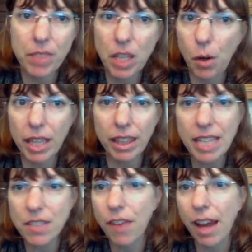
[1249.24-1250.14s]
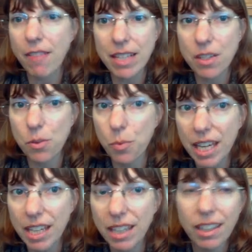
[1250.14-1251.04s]
you know, at least 5 days a
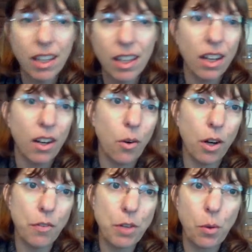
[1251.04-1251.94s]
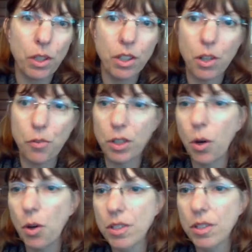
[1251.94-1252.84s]
week, or if if your
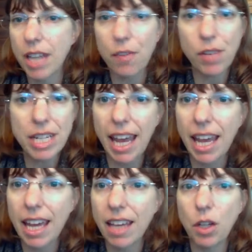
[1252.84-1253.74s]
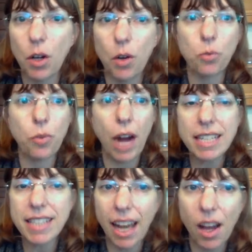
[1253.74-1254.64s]
goal is every day, you know, write
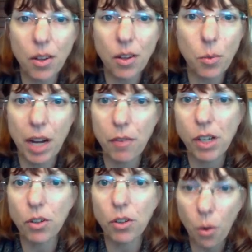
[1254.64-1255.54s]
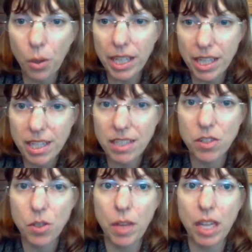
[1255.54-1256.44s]
it down, whatever your goal is,
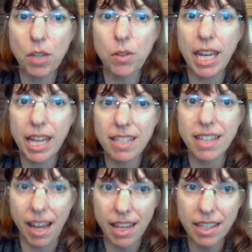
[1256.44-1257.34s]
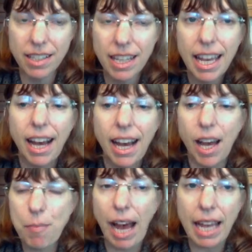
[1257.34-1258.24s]
so that you get it done.
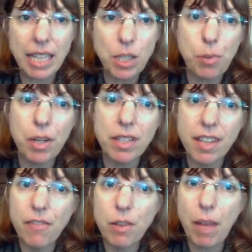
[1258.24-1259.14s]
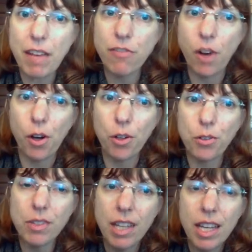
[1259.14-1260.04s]
I like to put stuff in my
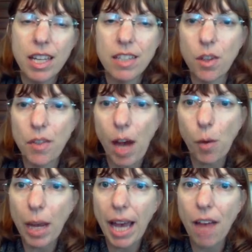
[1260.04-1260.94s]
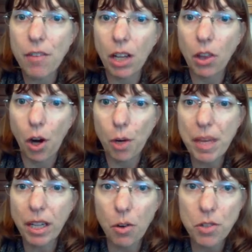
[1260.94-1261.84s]
phone so that way I have an alarm
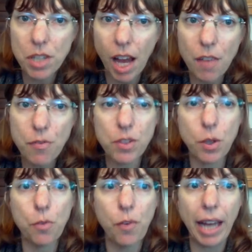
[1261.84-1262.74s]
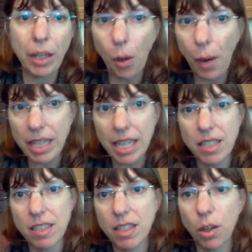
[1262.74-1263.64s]
that goes off. So if I know I need
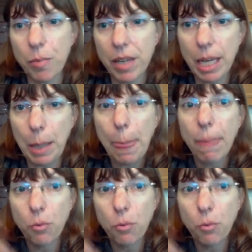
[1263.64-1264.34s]
to still be